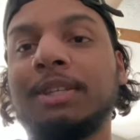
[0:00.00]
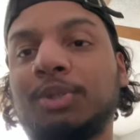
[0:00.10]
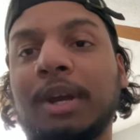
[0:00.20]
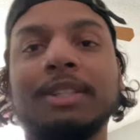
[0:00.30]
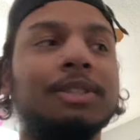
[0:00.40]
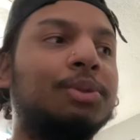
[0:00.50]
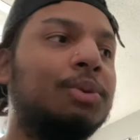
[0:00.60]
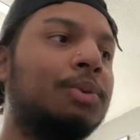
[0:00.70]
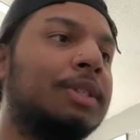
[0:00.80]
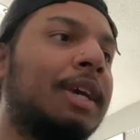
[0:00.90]
trying to
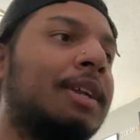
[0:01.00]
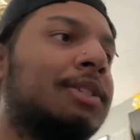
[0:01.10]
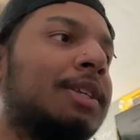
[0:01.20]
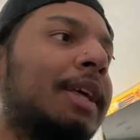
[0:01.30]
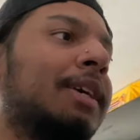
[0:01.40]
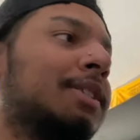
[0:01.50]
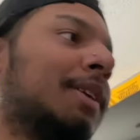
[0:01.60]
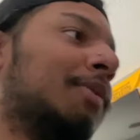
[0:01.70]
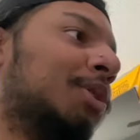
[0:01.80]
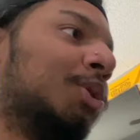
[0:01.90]
do to get it to like
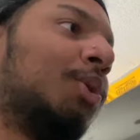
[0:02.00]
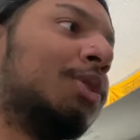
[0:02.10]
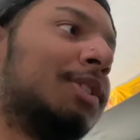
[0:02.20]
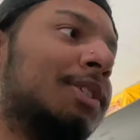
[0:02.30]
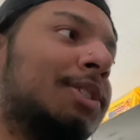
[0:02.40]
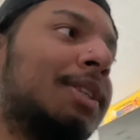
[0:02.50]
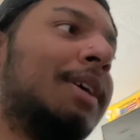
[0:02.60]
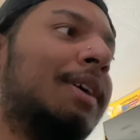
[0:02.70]
700 horses,